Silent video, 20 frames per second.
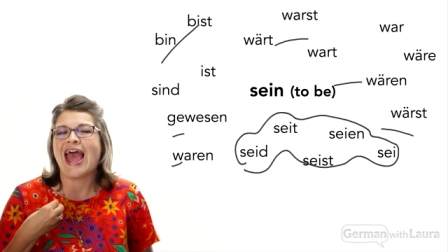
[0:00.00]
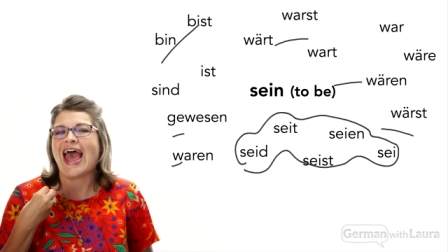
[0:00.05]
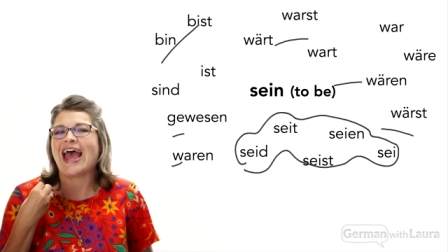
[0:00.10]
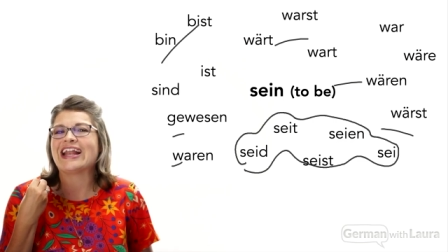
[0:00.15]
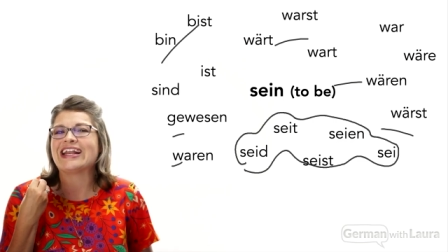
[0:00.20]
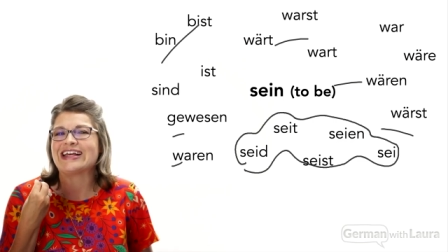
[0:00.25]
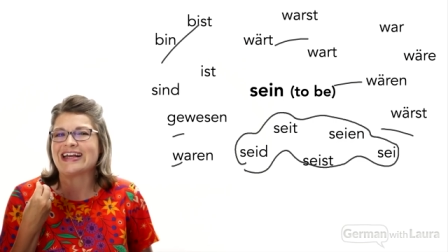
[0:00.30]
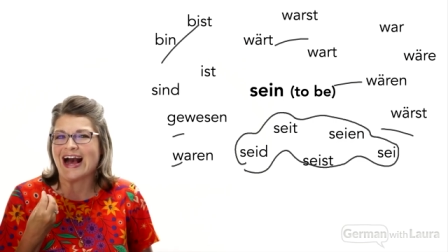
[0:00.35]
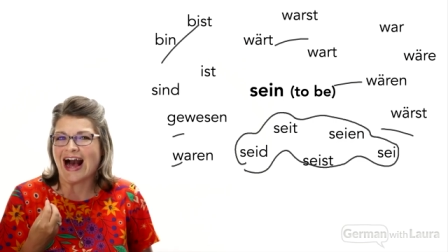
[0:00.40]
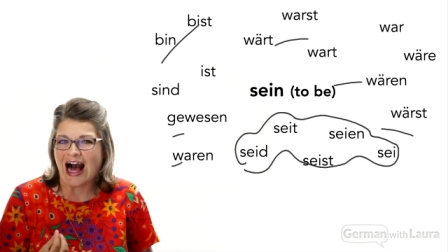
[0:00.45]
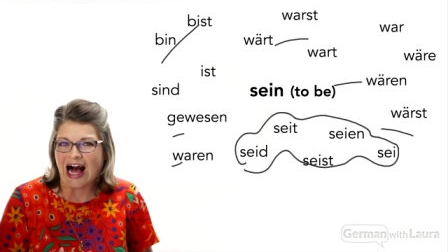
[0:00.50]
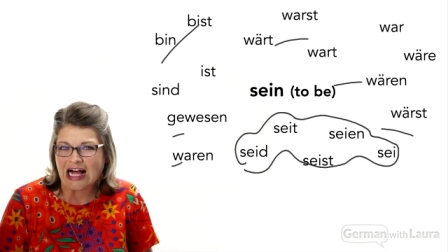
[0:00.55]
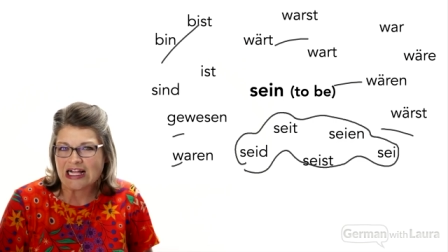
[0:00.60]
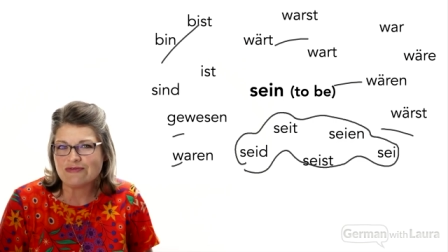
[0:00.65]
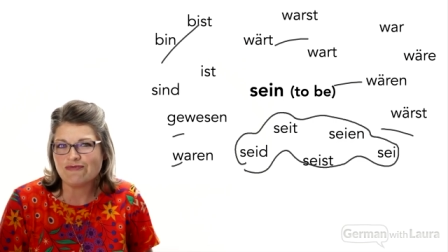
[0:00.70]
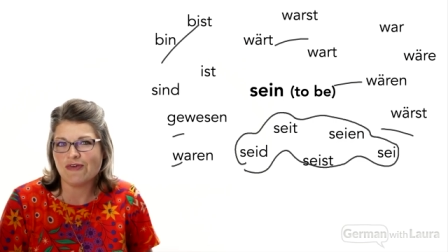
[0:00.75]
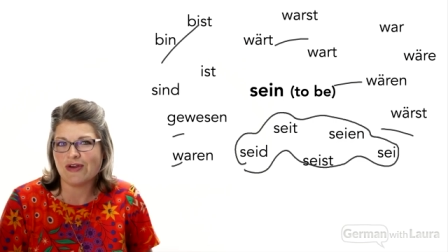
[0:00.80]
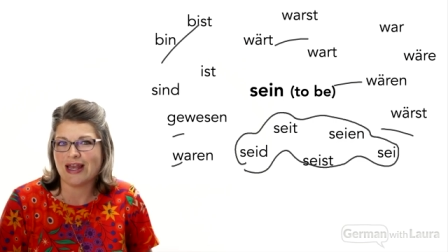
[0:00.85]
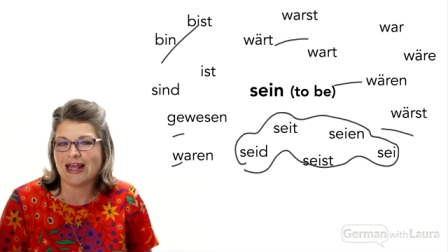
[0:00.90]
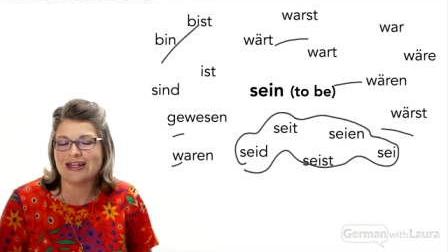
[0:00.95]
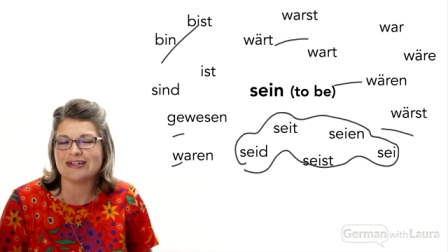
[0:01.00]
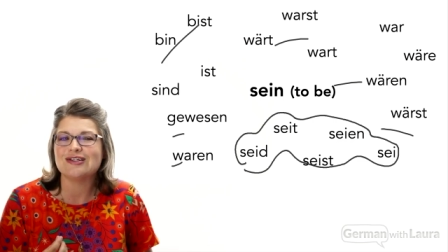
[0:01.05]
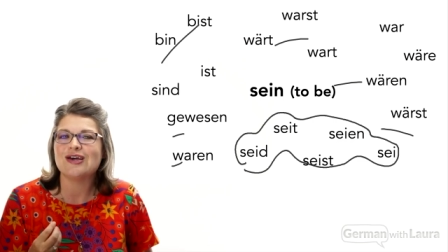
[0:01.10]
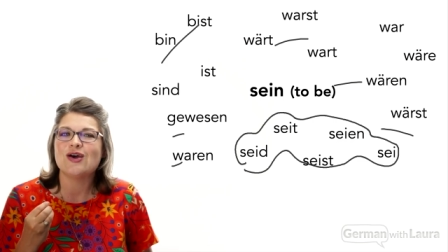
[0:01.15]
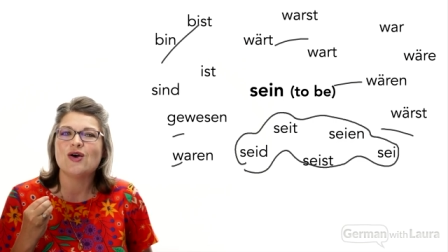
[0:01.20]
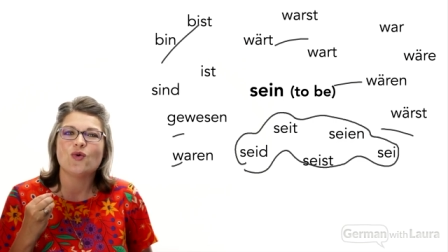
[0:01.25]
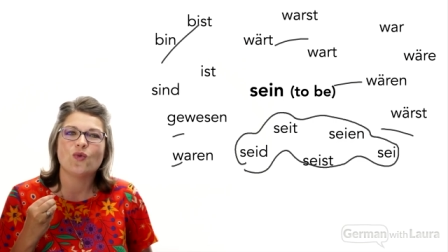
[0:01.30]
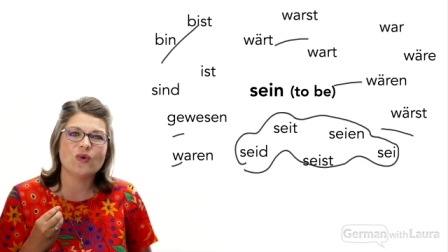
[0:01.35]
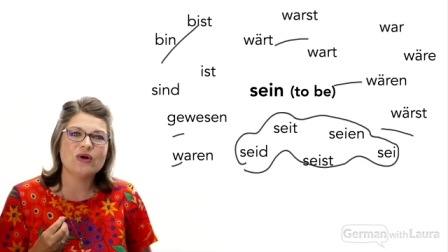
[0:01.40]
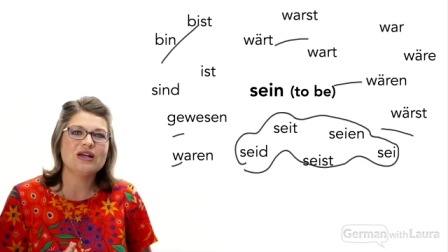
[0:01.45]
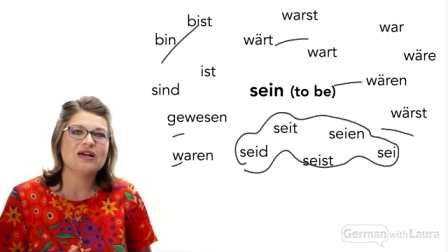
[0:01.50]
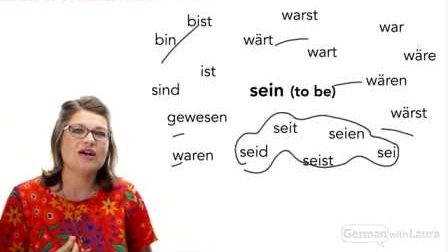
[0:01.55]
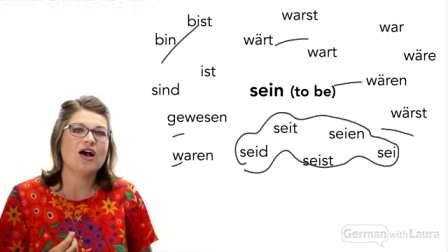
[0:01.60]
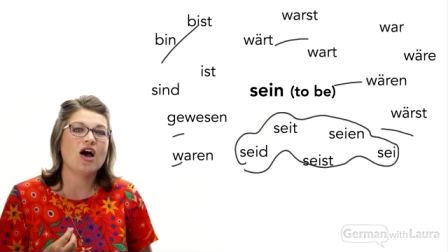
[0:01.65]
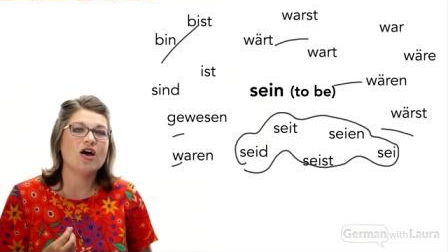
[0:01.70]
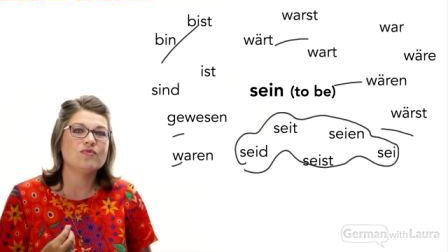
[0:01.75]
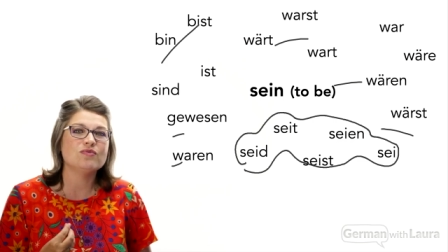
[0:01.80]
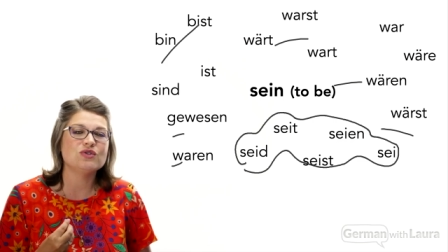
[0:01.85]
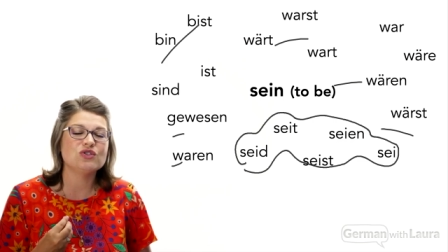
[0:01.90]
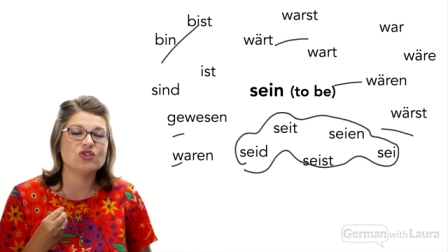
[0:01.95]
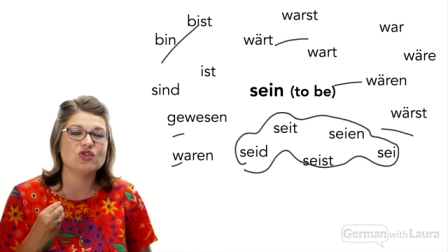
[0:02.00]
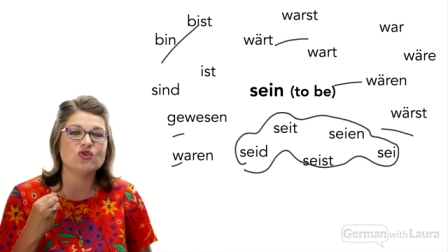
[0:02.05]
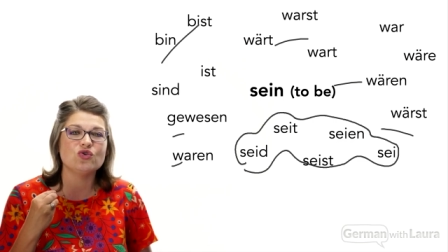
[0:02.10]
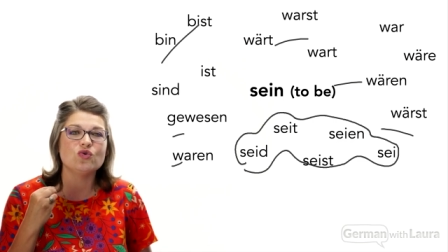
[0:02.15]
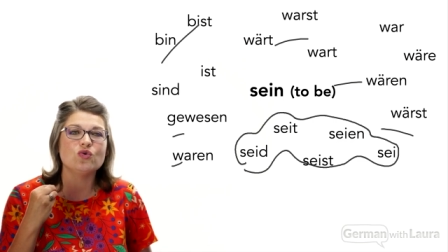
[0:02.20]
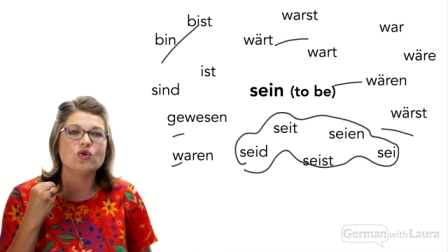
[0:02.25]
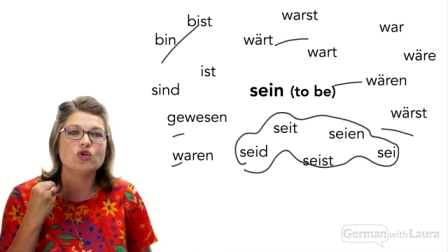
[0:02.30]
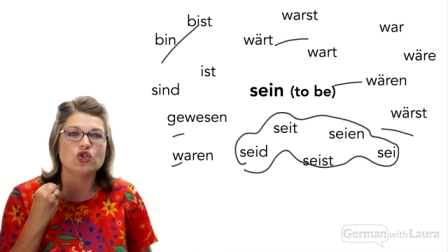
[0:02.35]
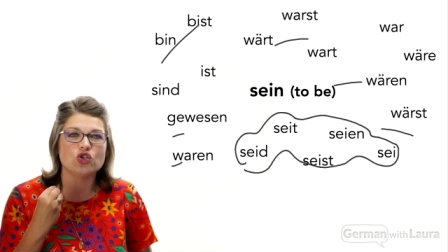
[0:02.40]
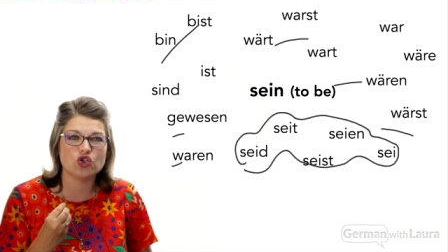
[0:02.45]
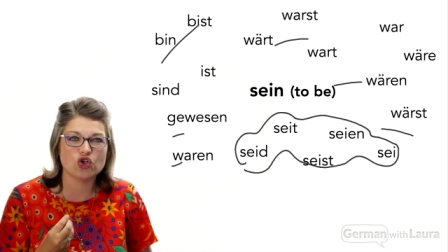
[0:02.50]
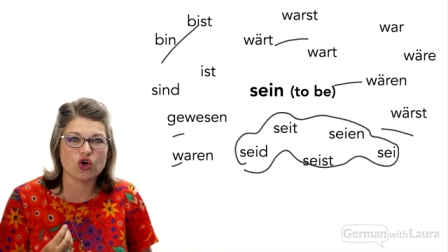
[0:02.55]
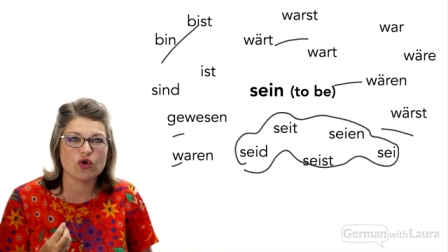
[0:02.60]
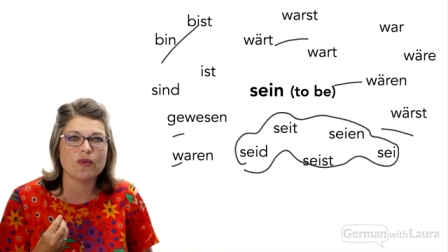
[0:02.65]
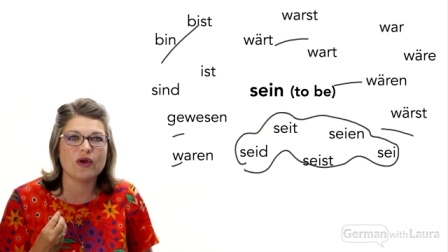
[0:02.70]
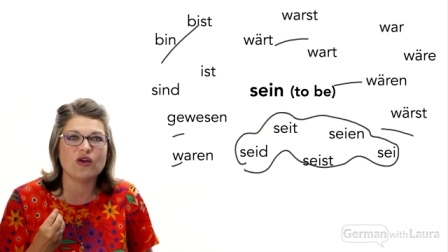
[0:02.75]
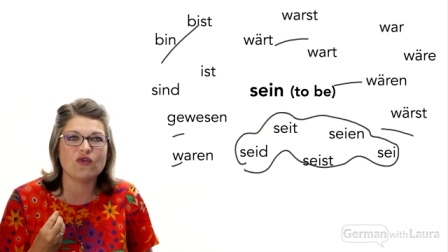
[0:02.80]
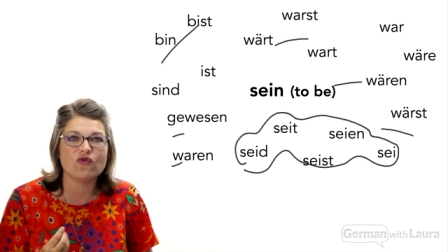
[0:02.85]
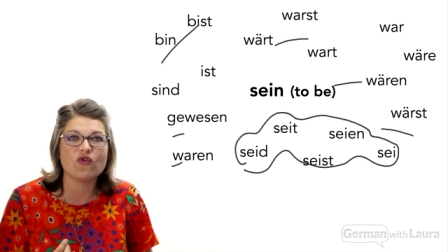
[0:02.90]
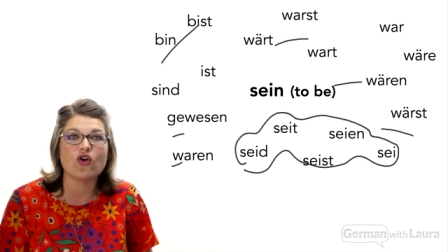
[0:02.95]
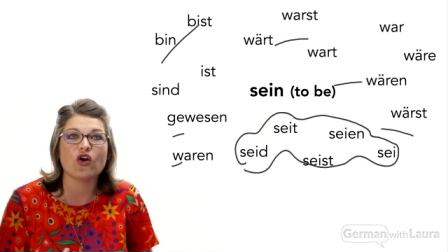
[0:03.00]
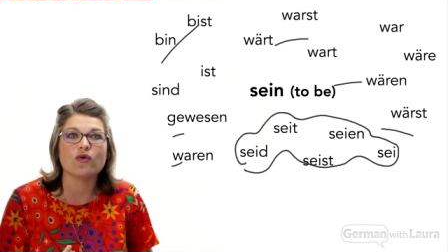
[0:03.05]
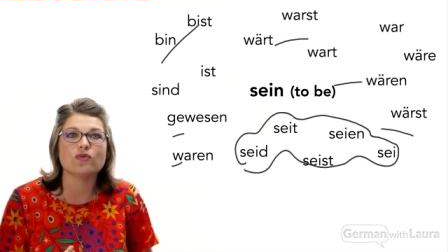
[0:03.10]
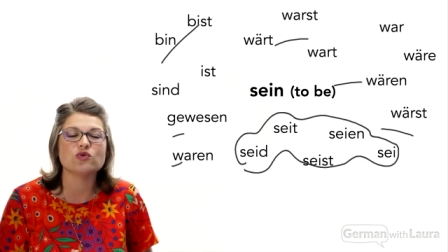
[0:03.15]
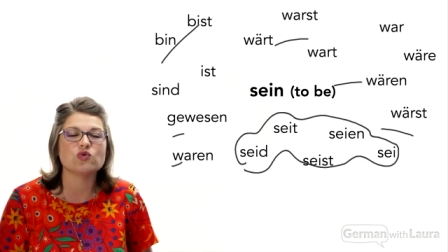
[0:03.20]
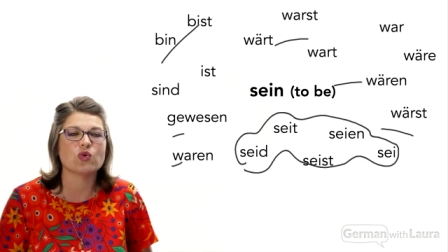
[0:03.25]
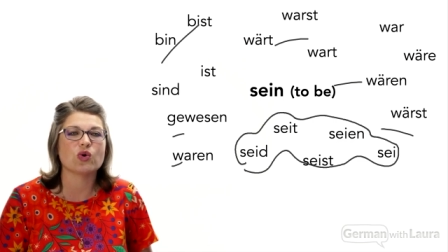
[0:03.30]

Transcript: and confident when it comes to German verbs.